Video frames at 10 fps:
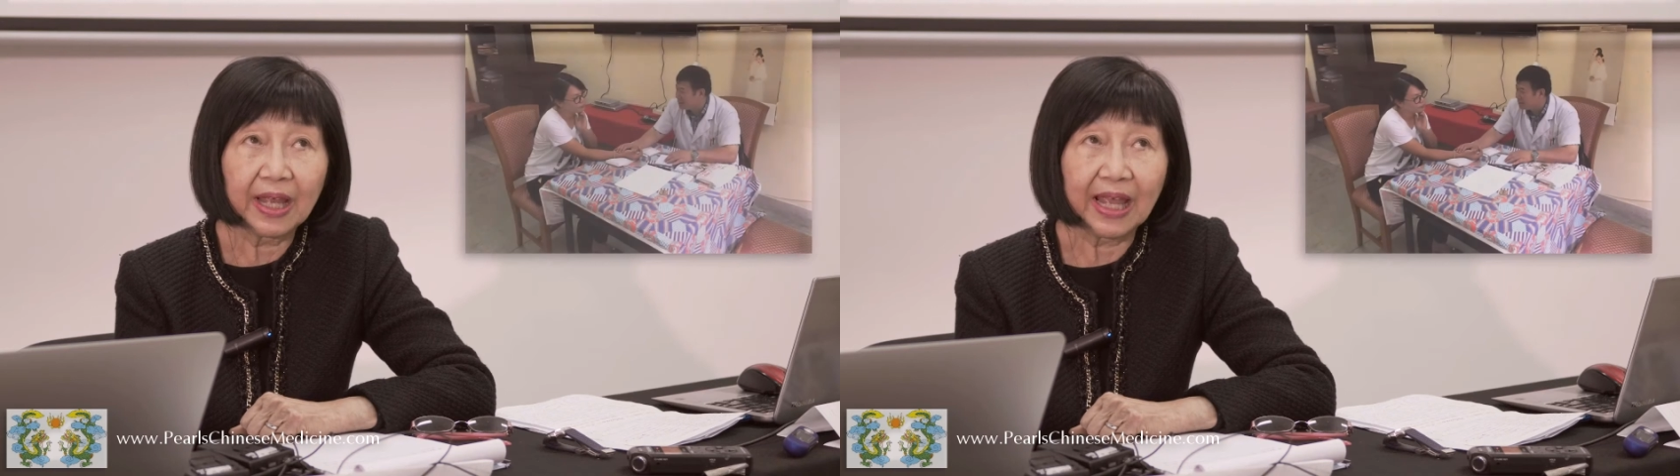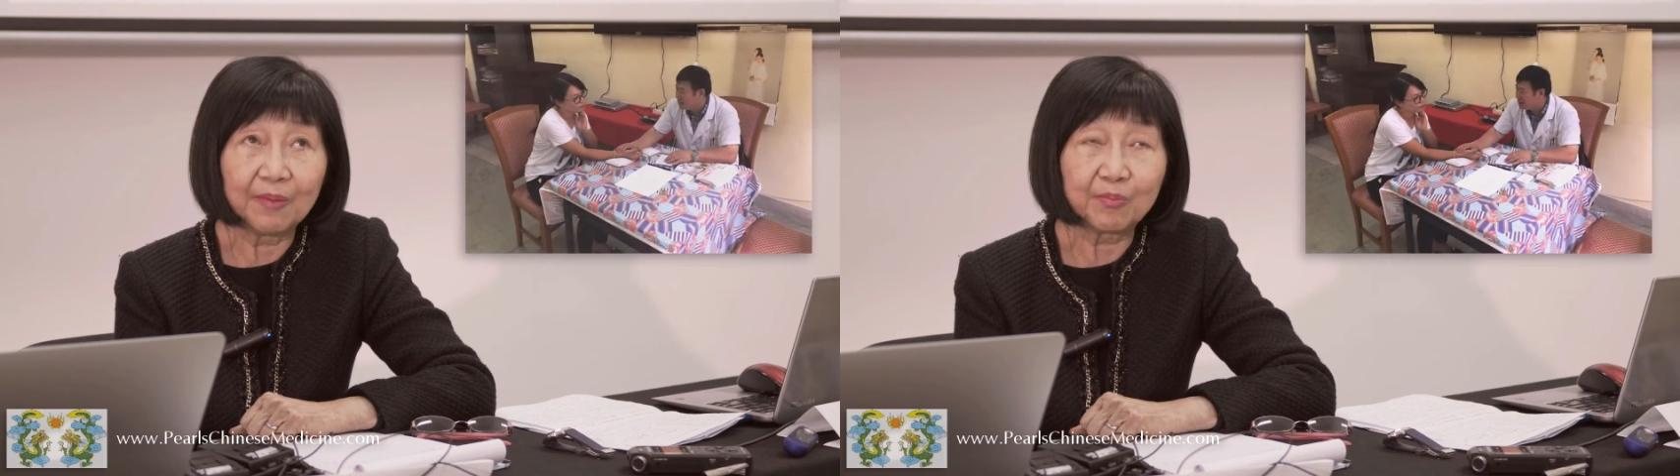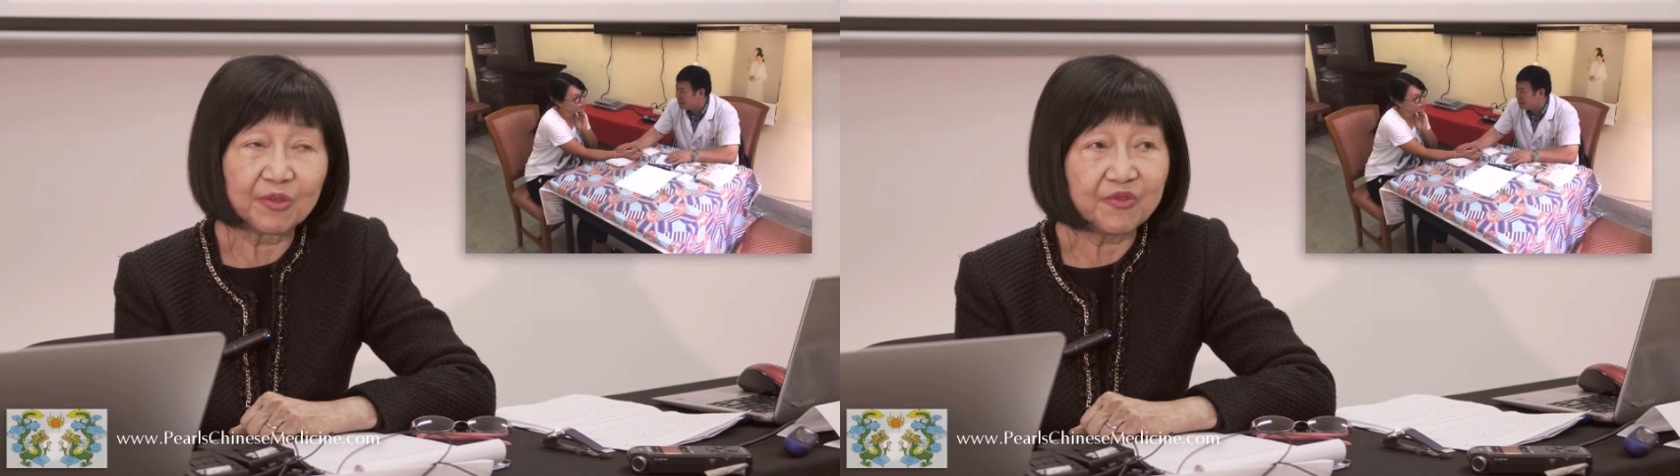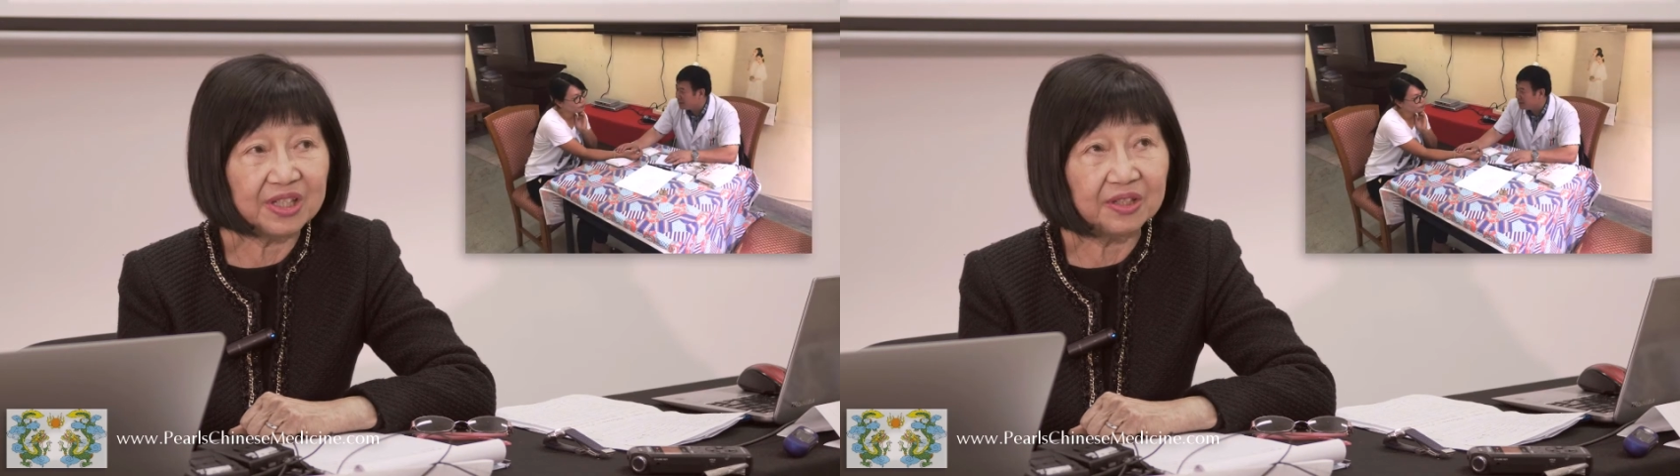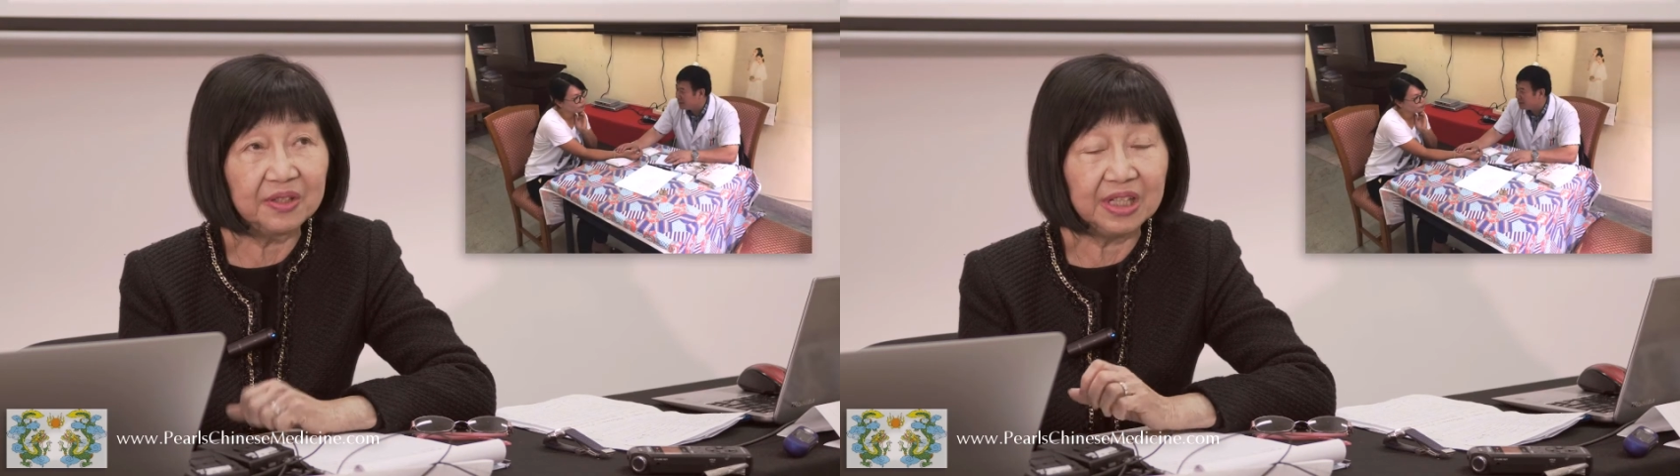And
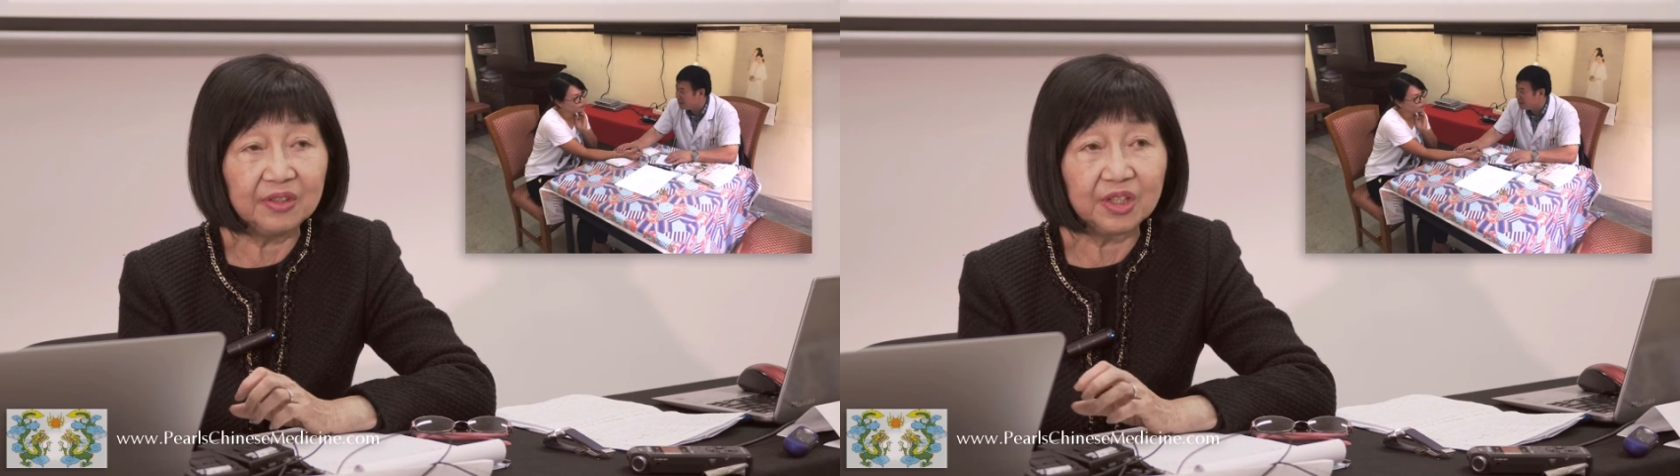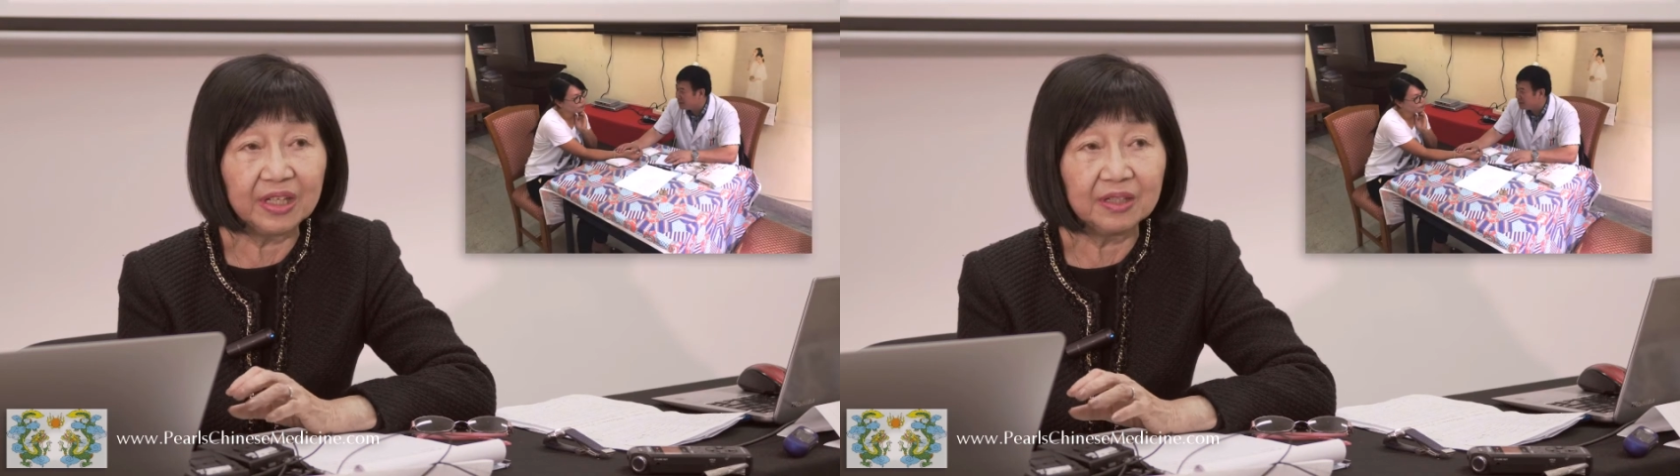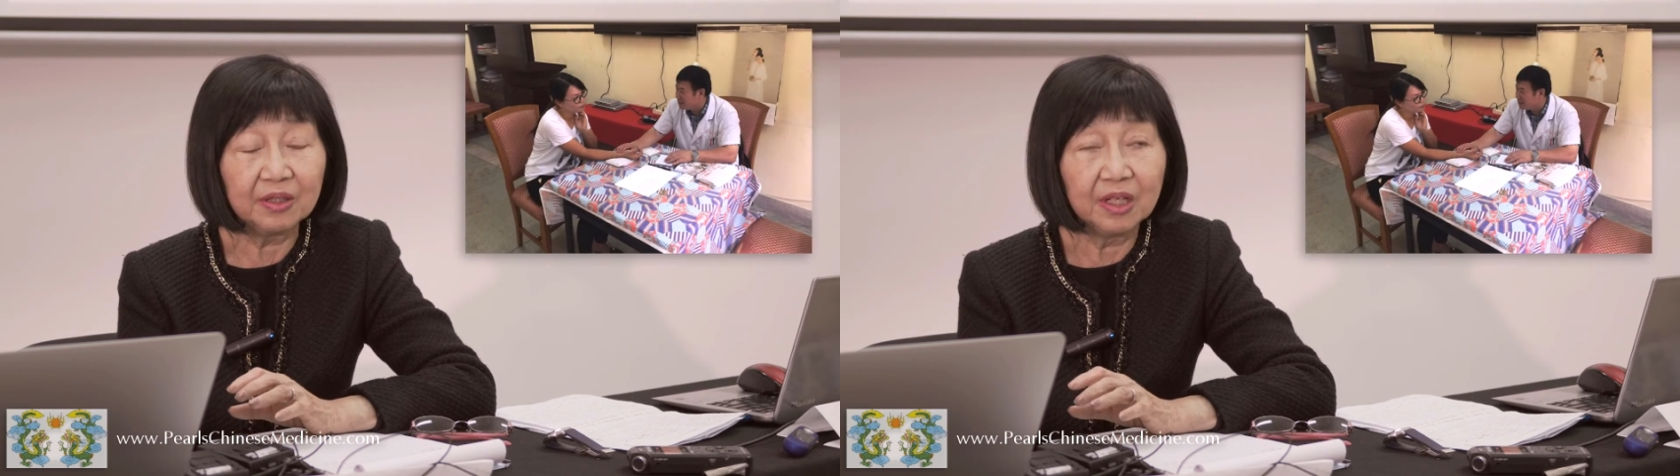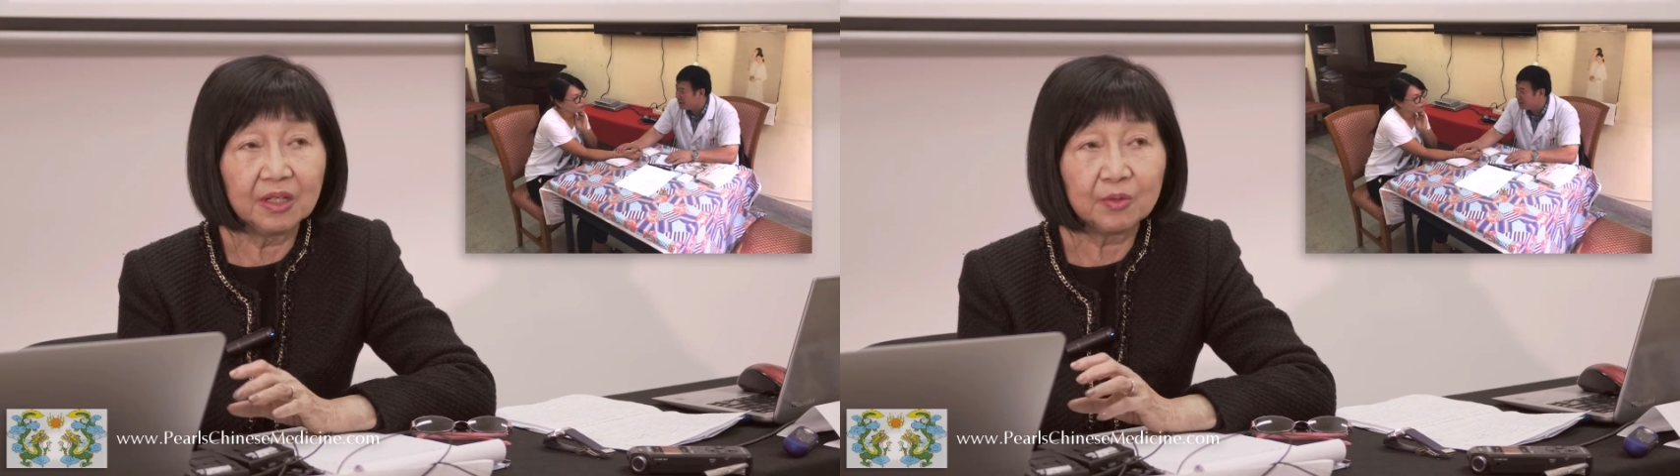Professor Ni Qing